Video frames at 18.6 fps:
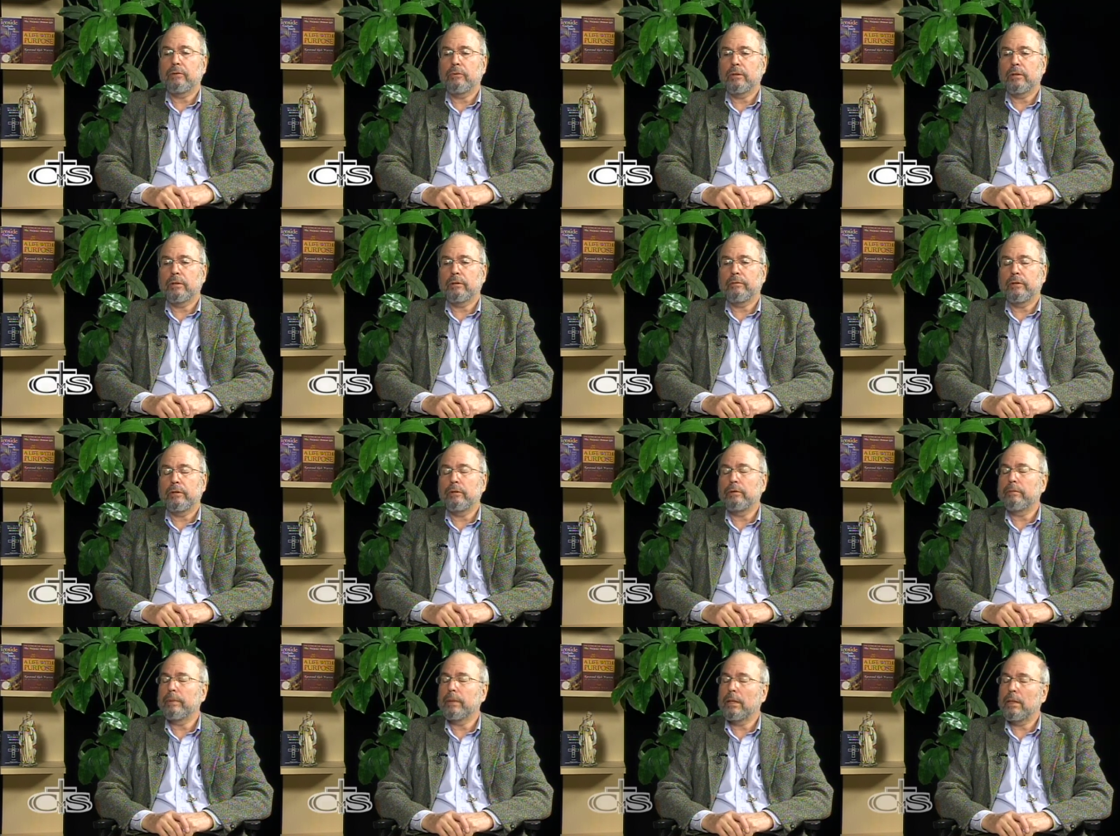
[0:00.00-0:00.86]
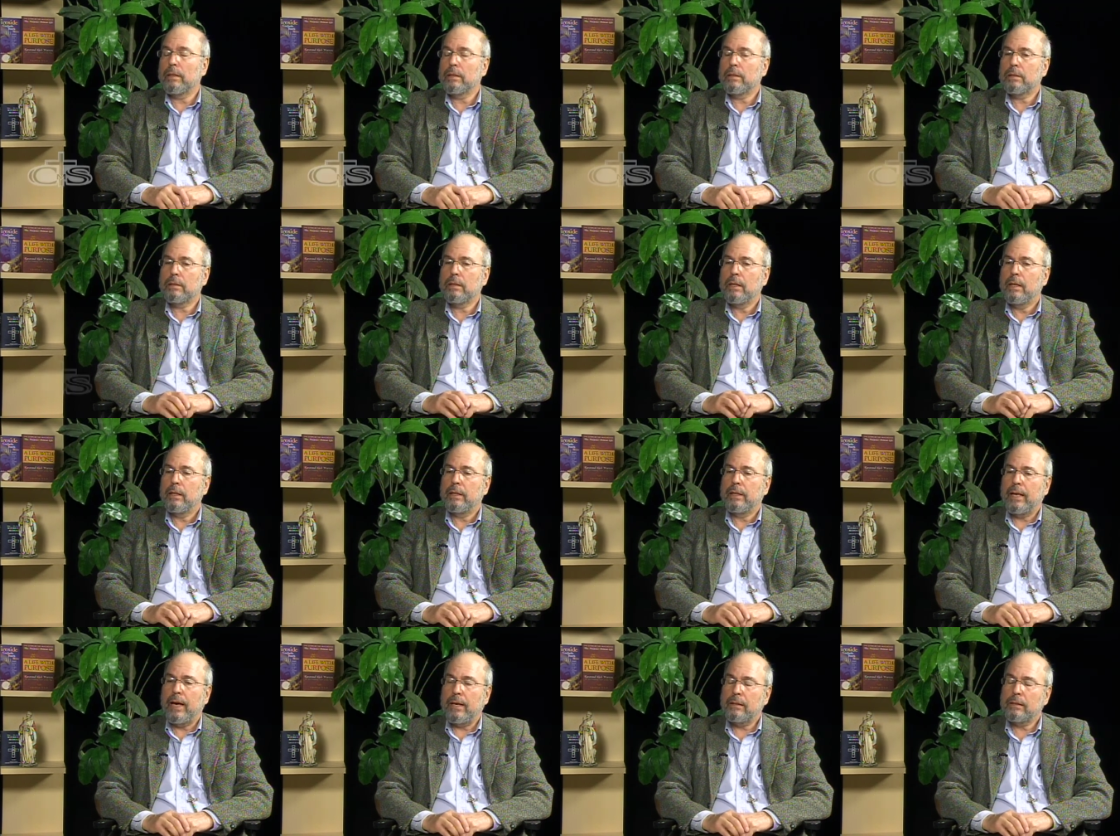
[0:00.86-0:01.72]
worldview because
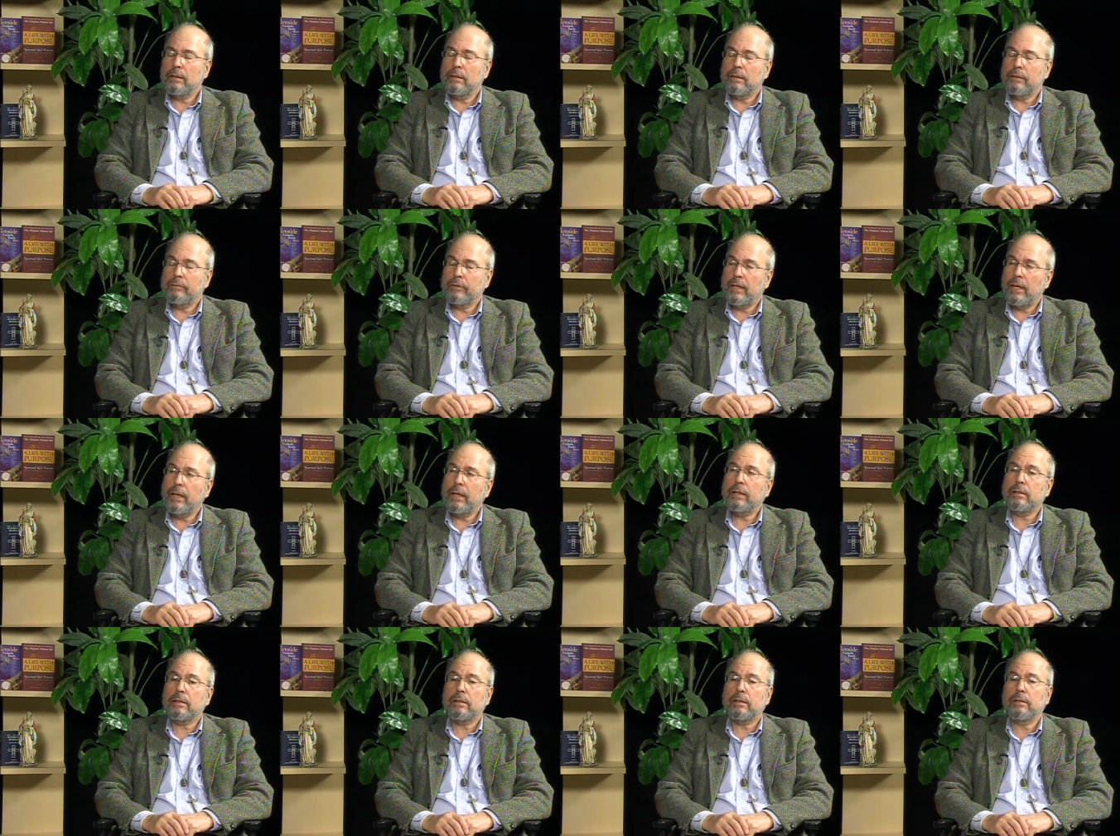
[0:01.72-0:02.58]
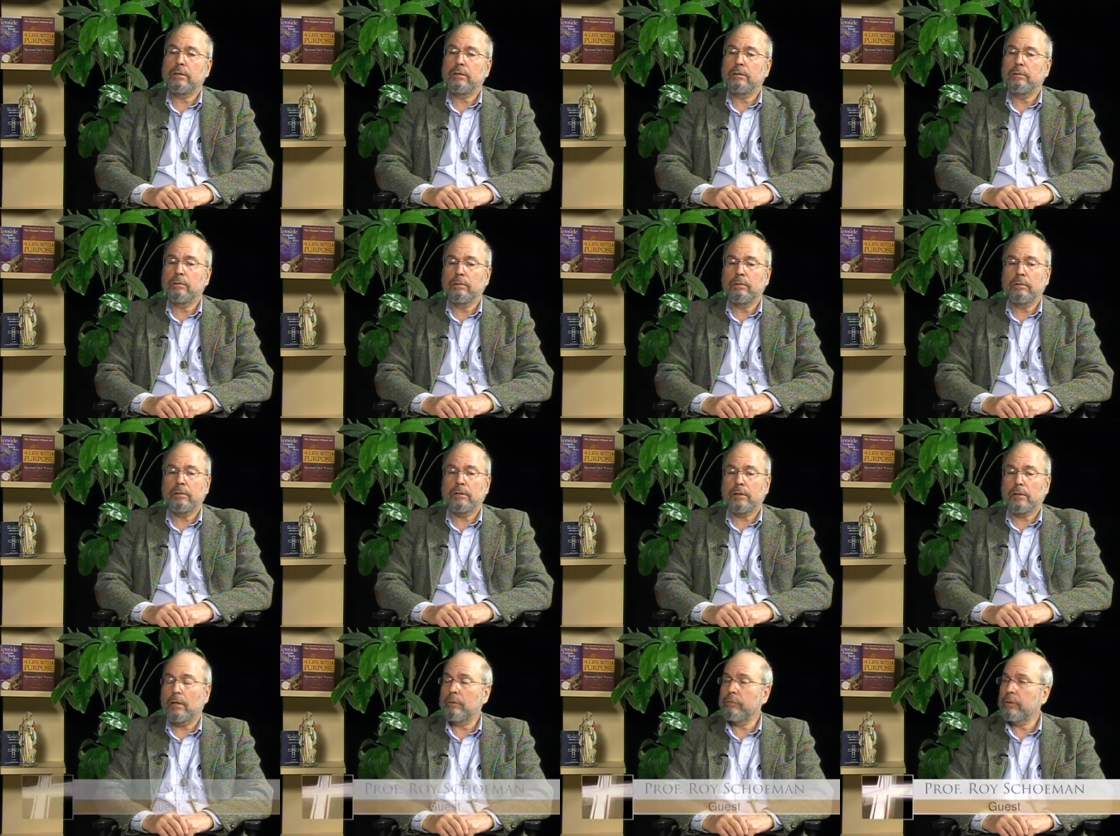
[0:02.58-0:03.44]
the essence of science is you
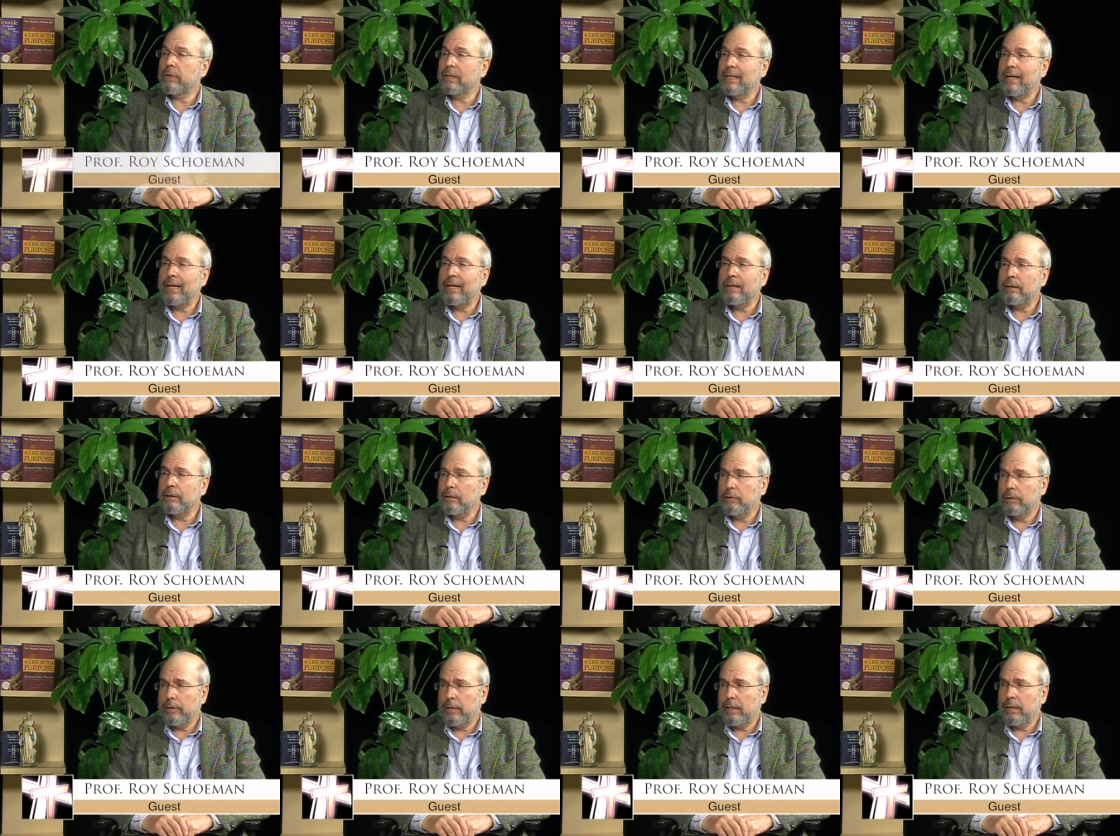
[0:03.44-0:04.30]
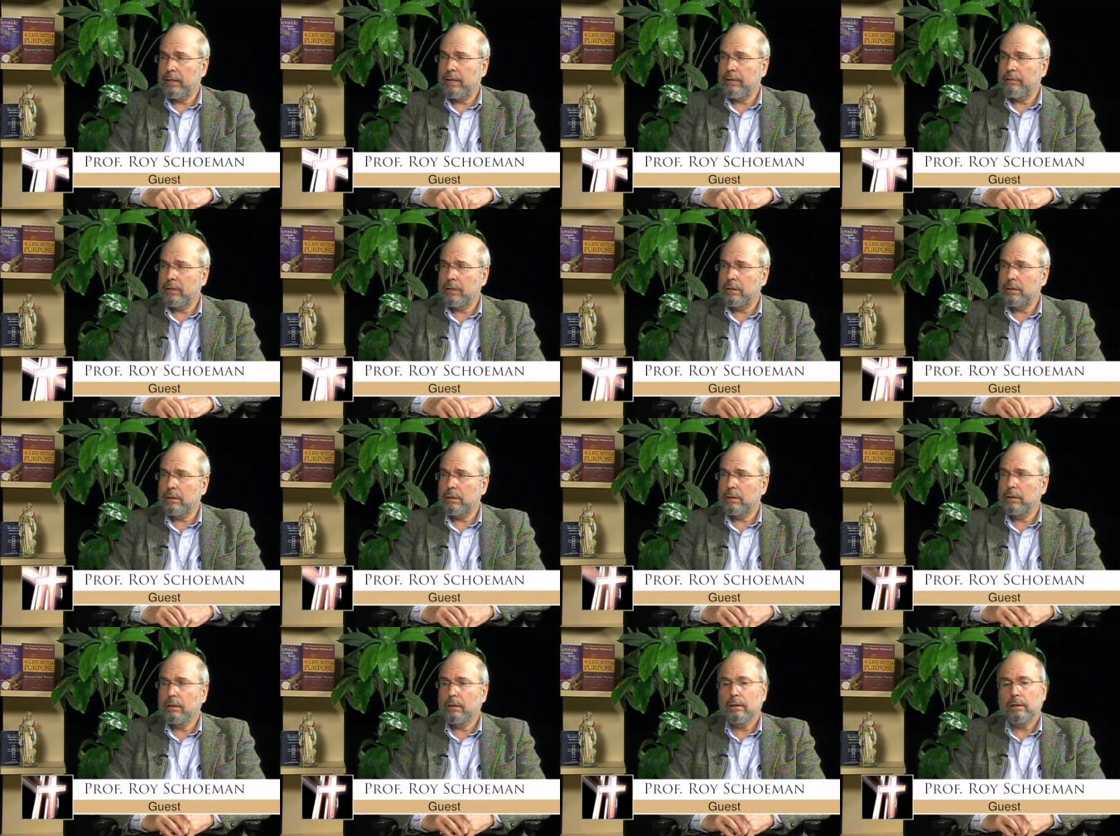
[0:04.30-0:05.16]
start with the data, you look at the evidence,
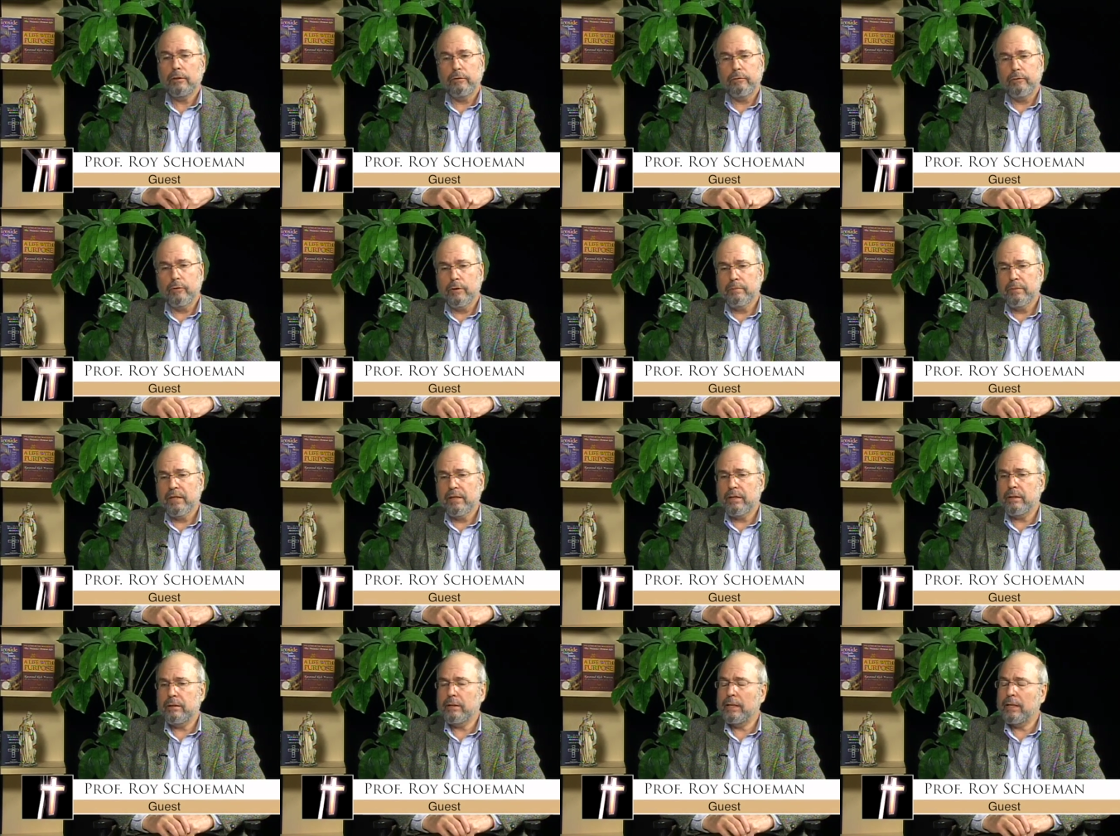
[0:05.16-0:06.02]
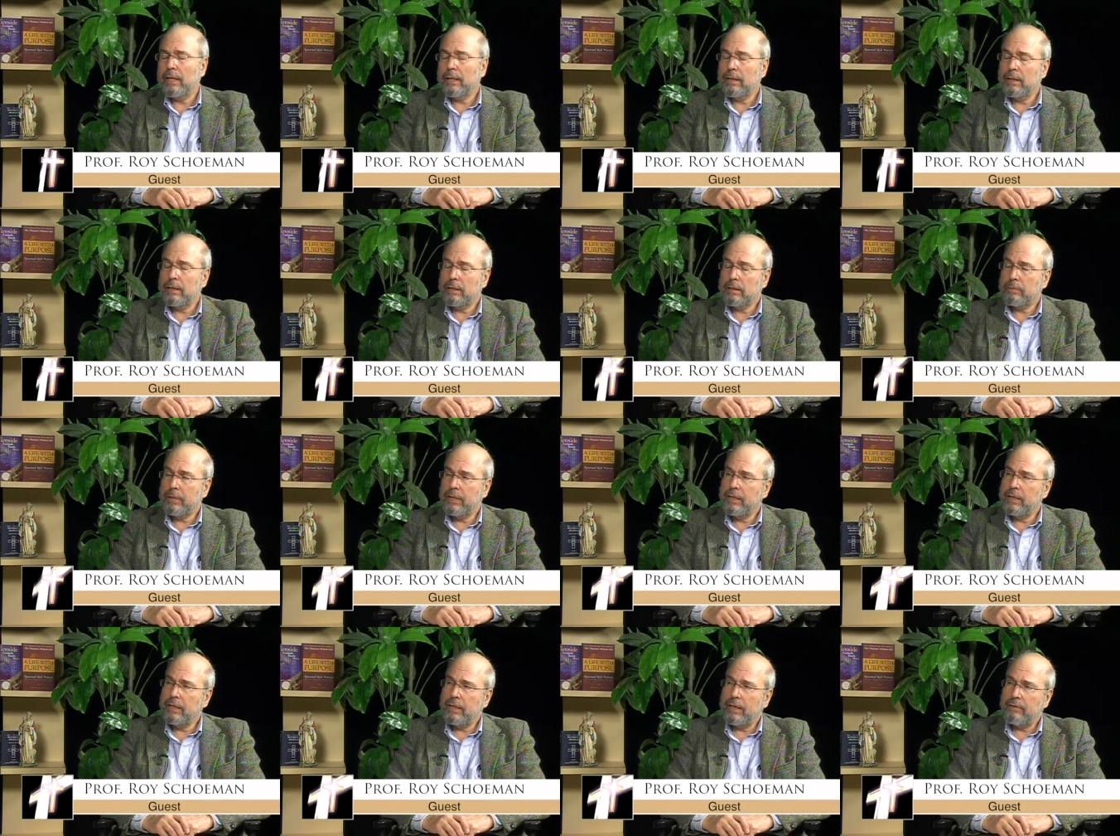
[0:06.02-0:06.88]
you form a theory that can
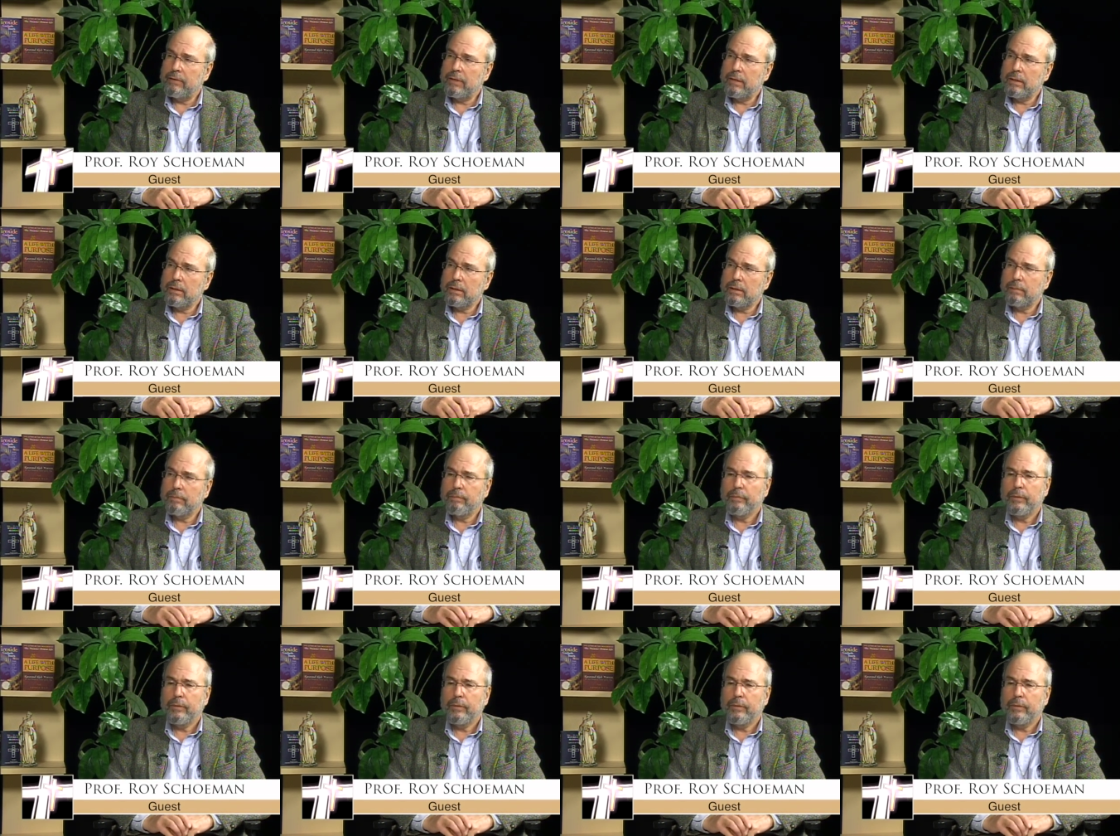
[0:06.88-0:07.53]
explain the evidence.